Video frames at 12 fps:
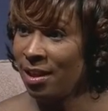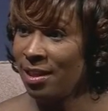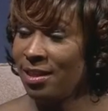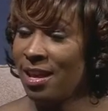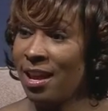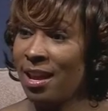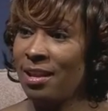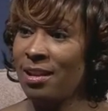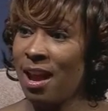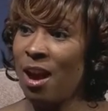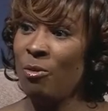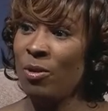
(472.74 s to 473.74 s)
that
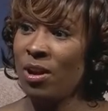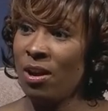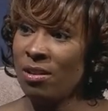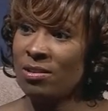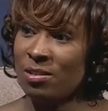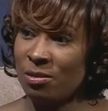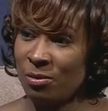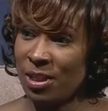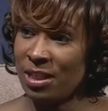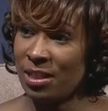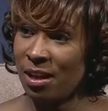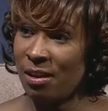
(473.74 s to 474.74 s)
I would also
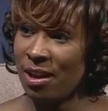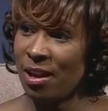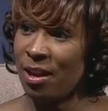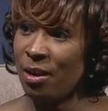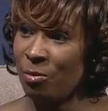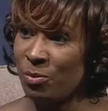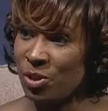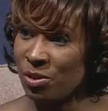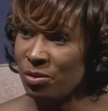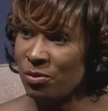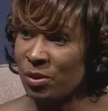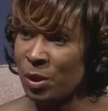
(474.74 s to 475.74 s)
reach out and help
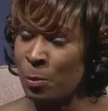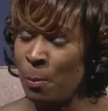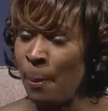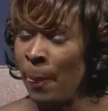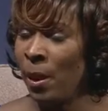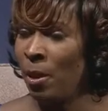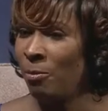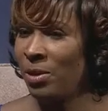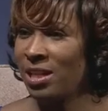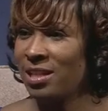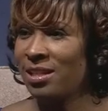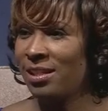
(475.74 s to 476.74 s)
children,
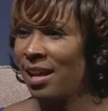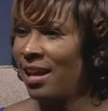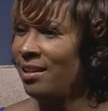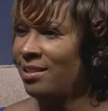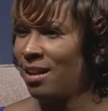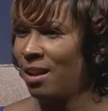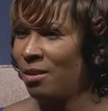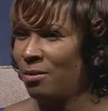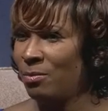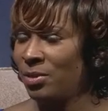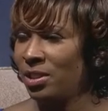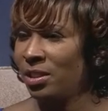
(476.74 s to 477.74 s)
because a lot of
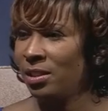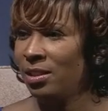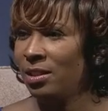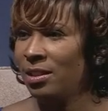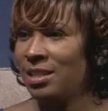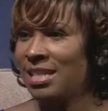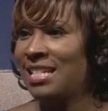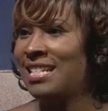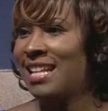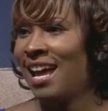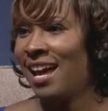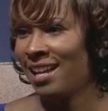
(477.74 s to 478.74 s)
times
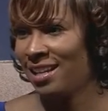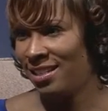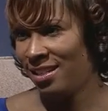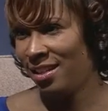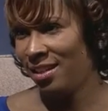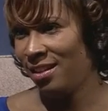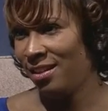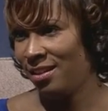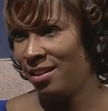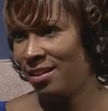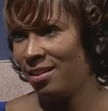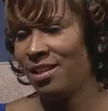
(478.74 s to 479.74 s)
society
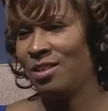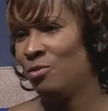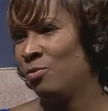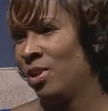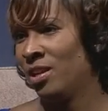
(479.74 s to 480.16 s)
doesn't want to